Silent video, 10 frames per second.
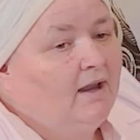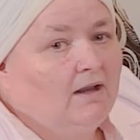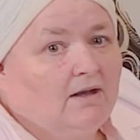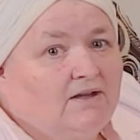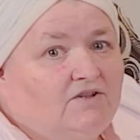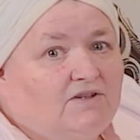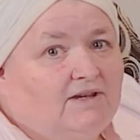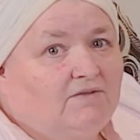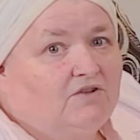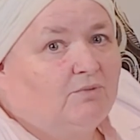And I just
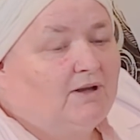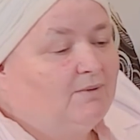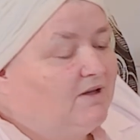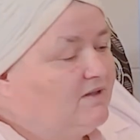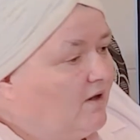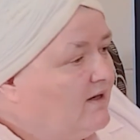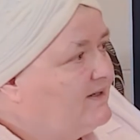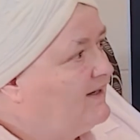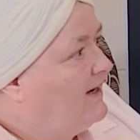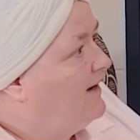give the 20-minute
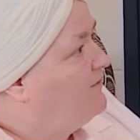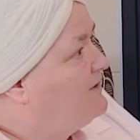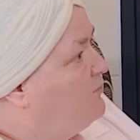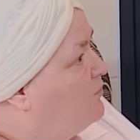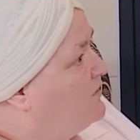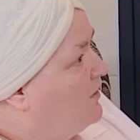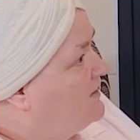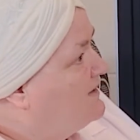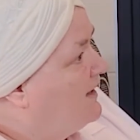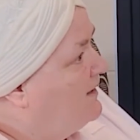talks, and I have these
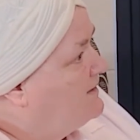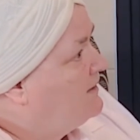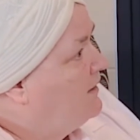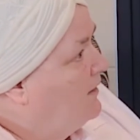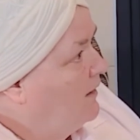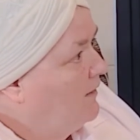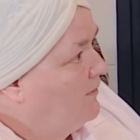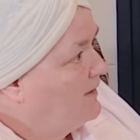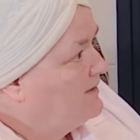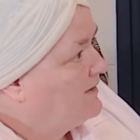postcard size
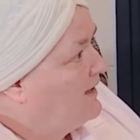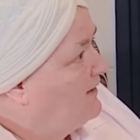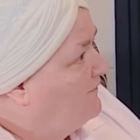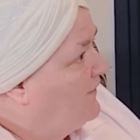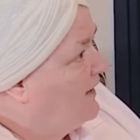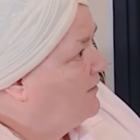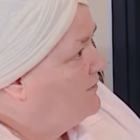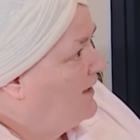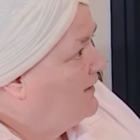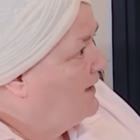things that they can fill
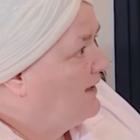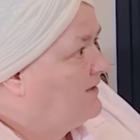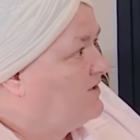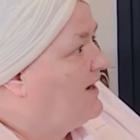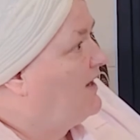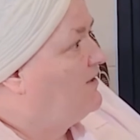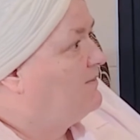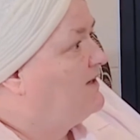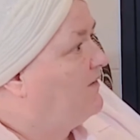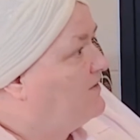out, and they can just add
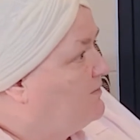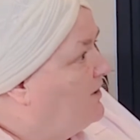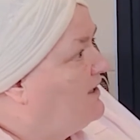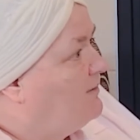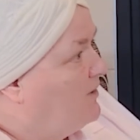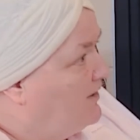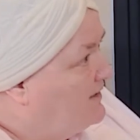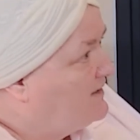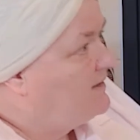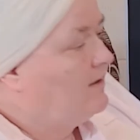themselves to my email
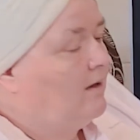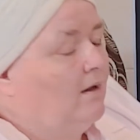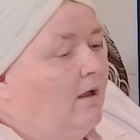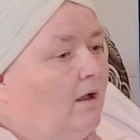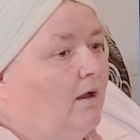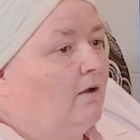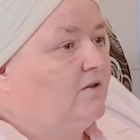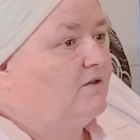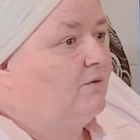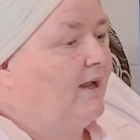list. I
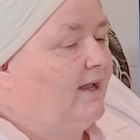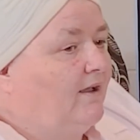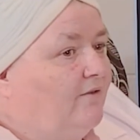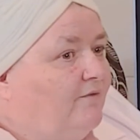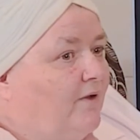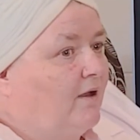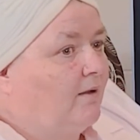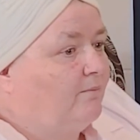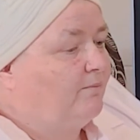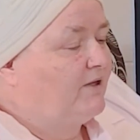also
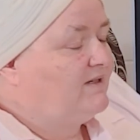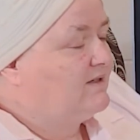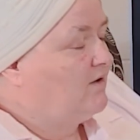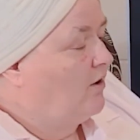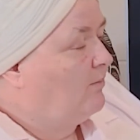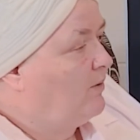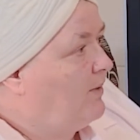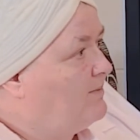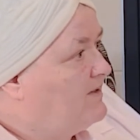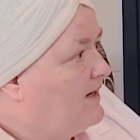have places on my
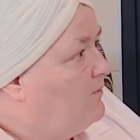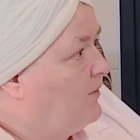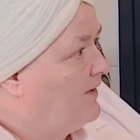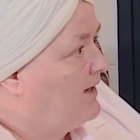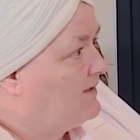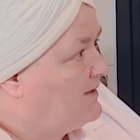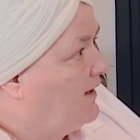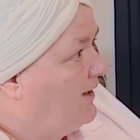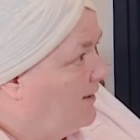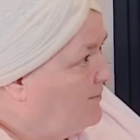website where they can
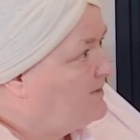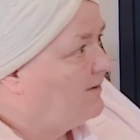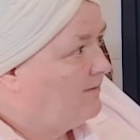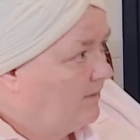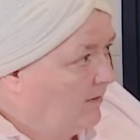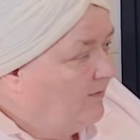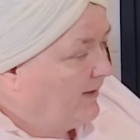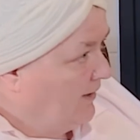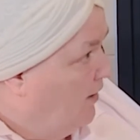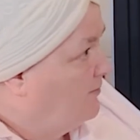sign up, so
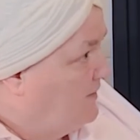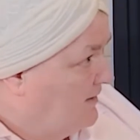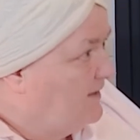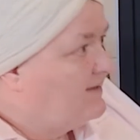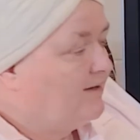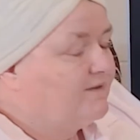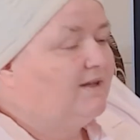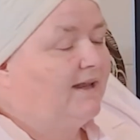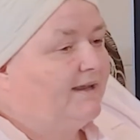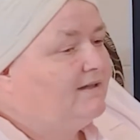they opt in, they
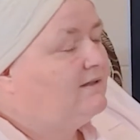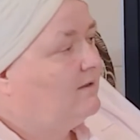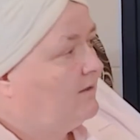self-select.